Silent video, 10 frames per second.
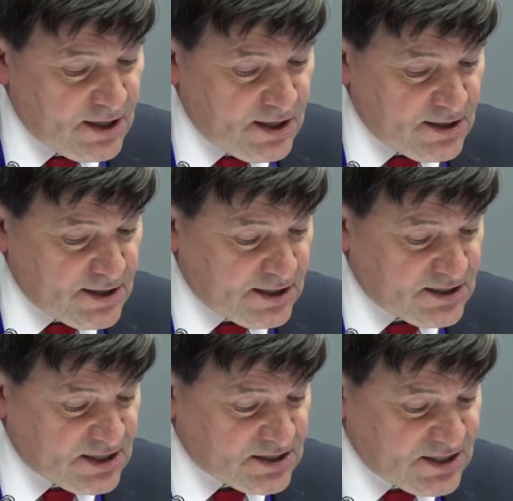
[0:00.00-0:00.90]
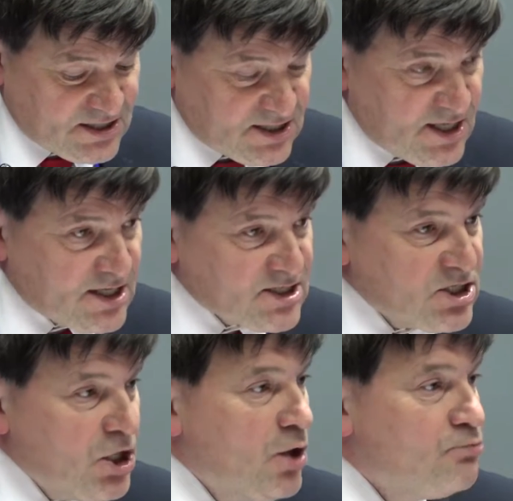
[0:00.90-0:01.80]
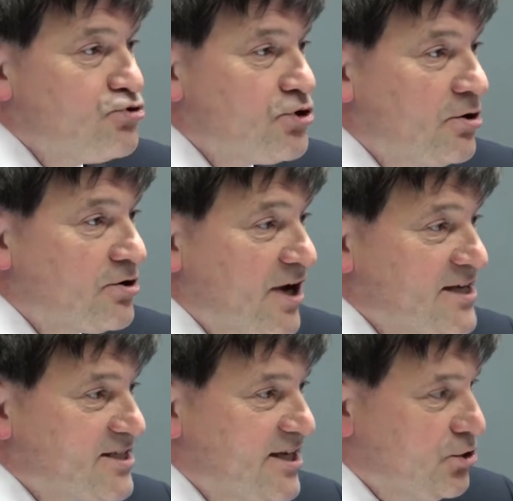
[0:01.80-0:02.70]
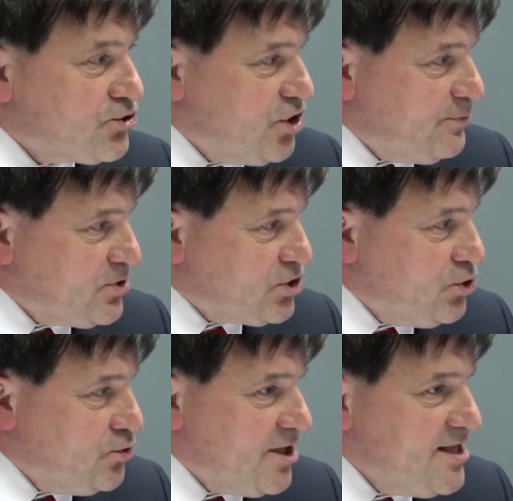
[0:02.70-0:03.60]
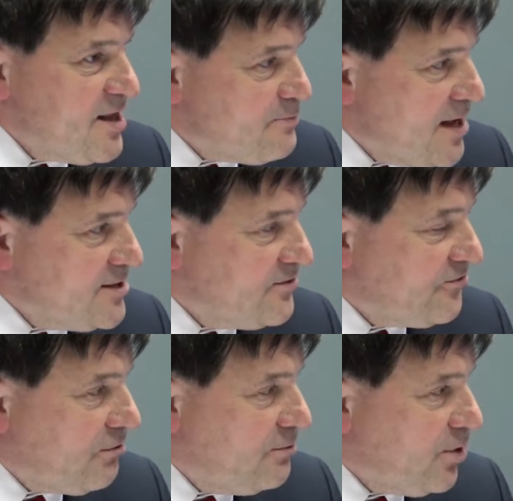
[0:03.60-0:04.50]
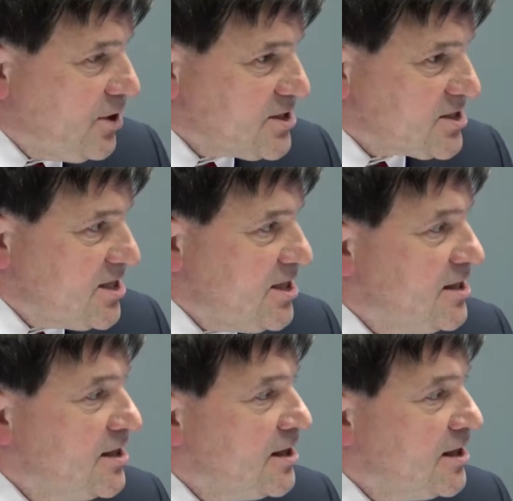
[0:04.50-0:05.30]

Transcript: in 1966. Bruno Kreisky in Austria pursued an independent foreign policy.